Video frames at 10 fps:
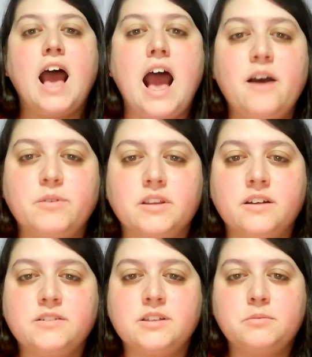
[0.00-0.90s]
I would
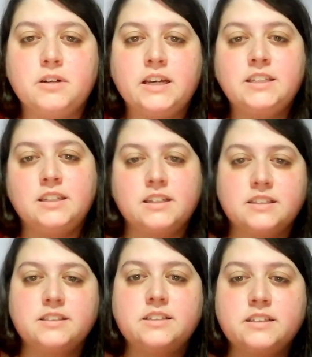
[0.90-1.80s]
love some
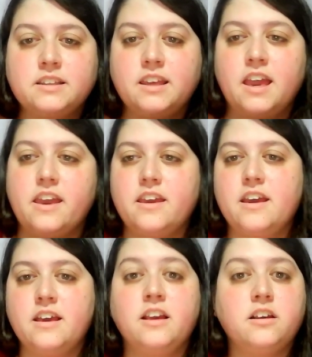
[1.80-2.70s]
ideas. Okay,
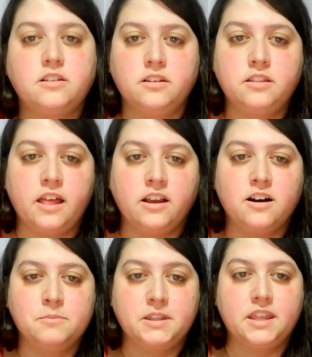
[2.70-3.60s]
and like
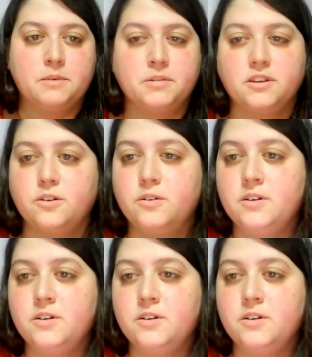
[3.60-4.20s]
comment that below.